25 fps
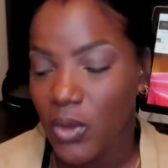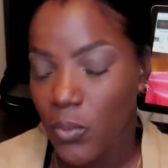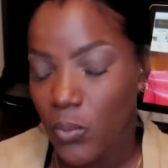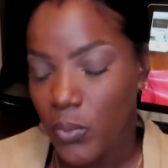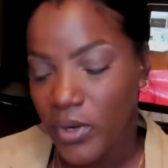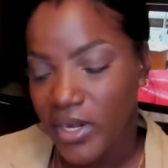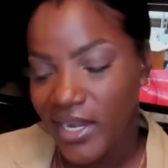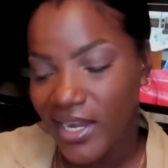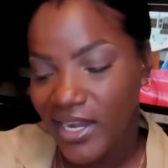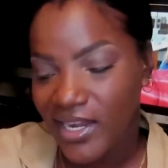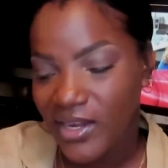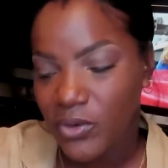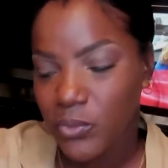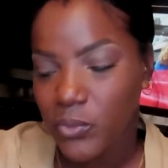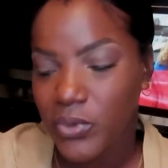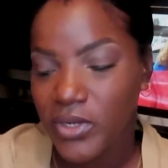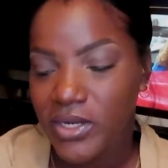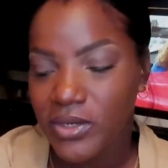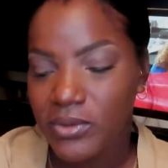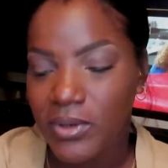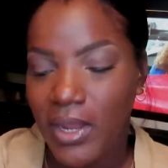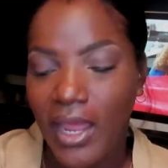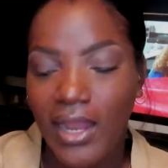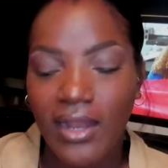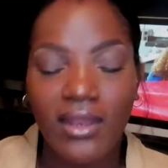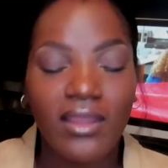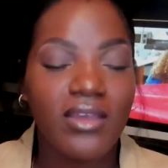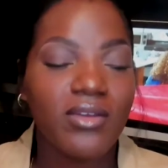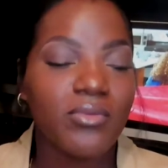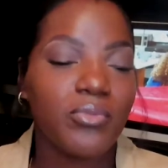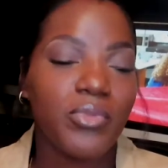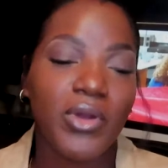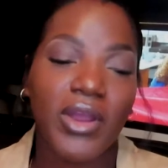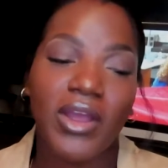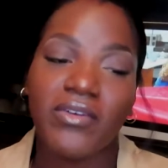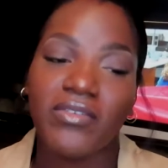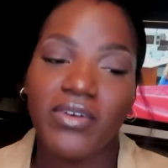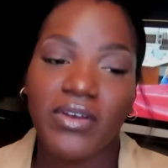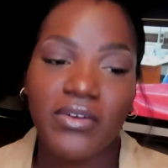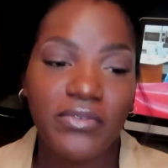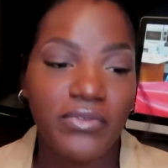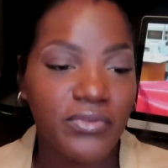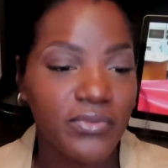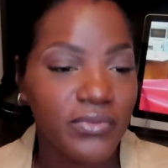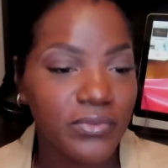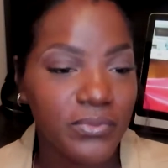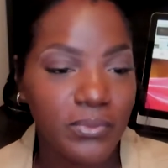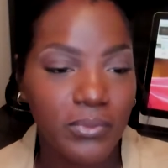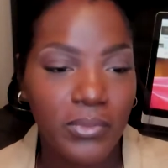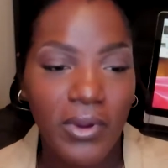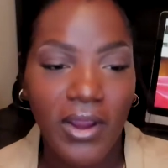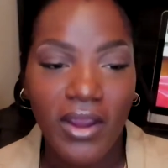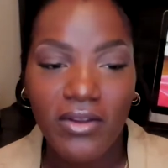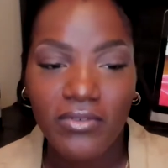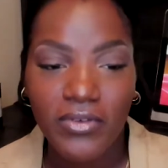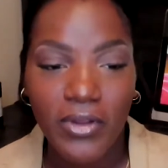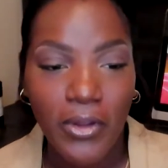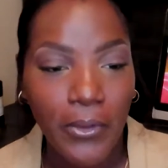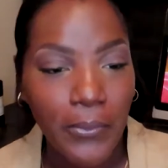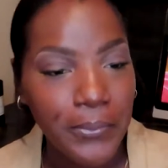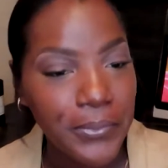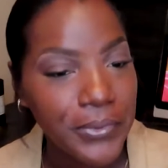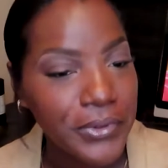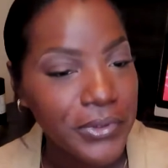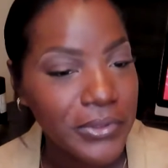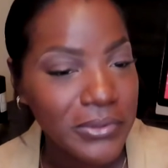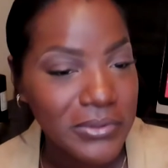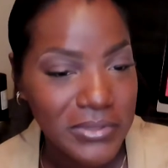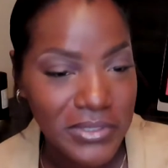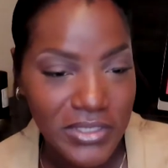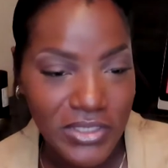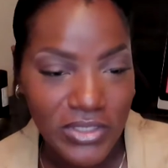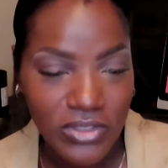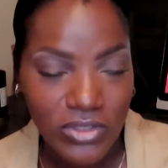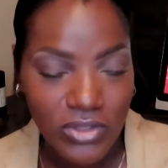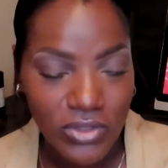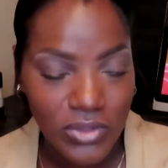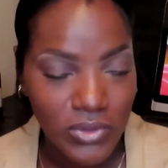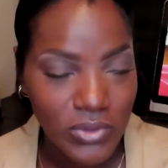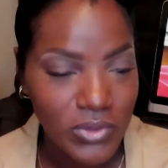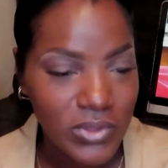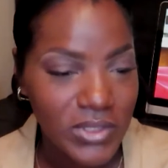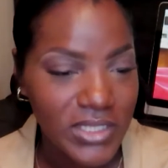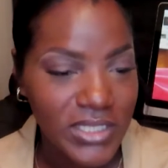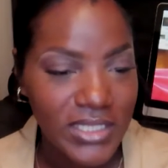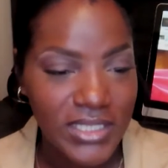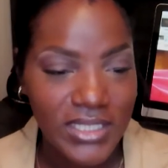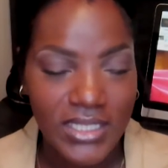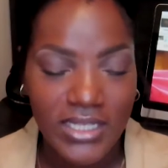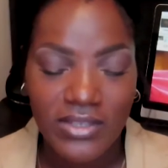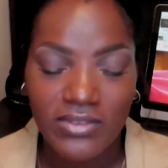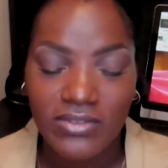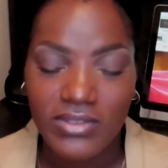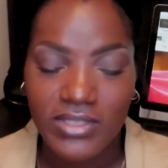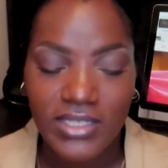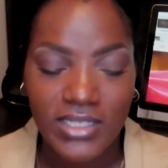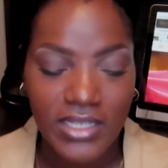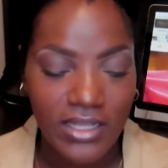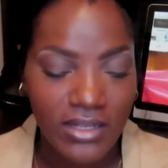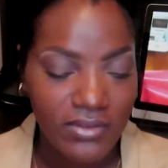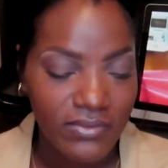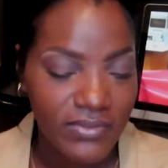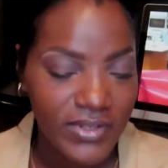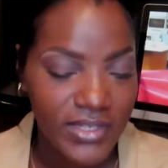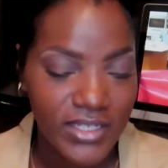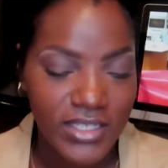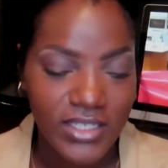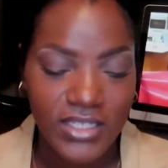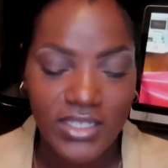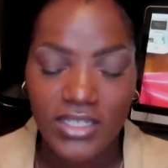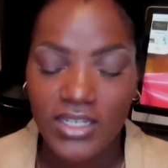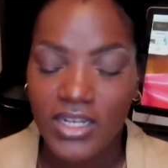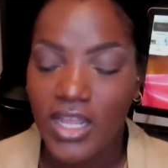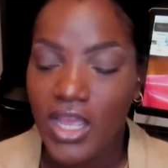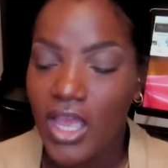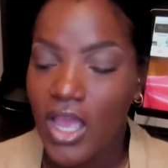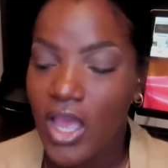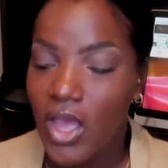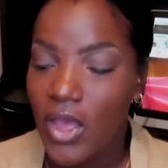when I love Bravo produces Truly Television.